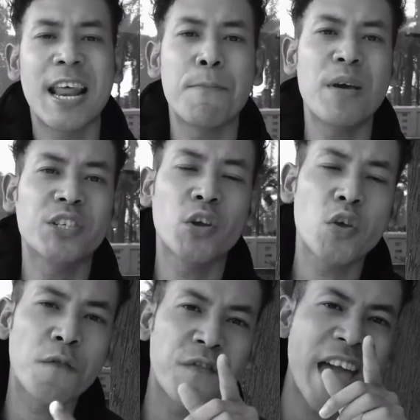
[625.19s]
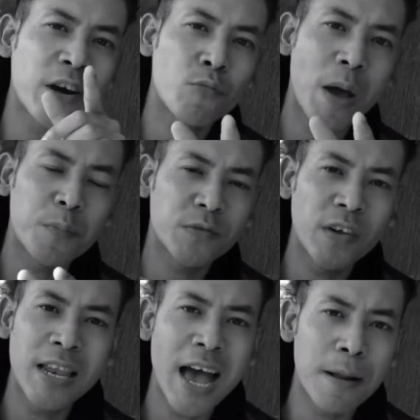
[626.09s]
I make sure you fake rappers
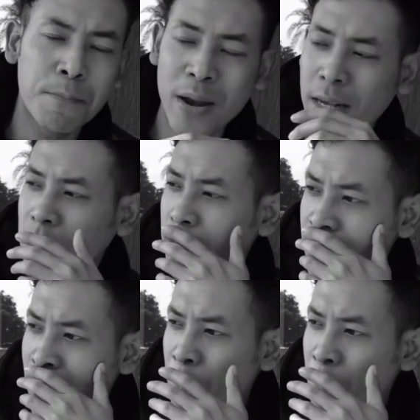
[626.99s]
feel out of place.